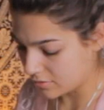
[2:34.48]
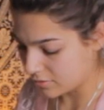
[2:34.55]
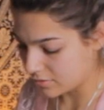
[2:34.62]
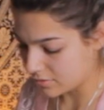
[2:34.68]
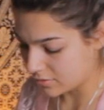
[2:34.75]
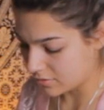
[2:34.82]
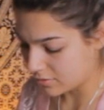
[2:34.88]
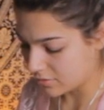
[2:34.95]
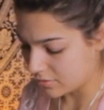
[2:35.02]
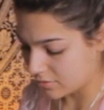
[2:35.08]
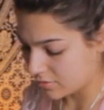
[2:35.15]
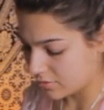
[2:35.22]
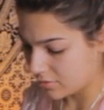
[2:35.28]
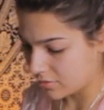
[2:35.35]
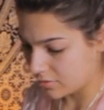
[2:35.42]

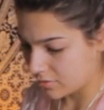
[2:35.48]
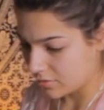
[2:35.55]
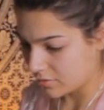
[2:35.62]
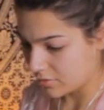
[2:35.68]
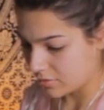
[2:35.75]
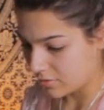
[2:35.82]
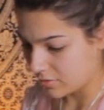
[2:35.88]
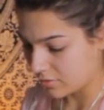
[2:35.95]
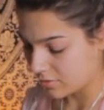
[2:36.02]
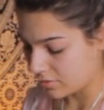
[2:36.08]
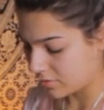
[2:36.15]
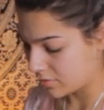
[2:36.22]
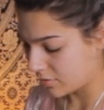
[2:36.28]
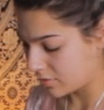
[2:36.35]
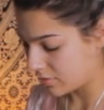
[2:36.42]

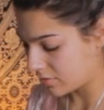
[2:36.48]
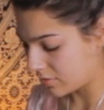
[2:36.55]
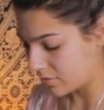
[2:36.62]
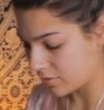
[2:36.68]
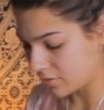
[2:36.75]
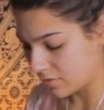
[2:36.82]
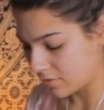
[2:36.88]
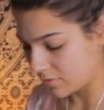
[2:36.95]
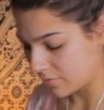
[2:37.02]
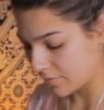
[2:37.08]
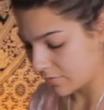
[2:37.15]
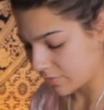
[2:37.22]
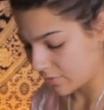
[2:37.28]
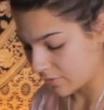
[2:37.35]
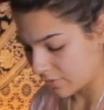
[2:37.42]

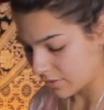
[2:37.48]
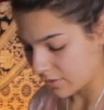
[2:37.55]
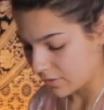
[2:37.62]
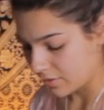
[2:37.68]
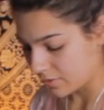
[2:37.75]
(no one is talking)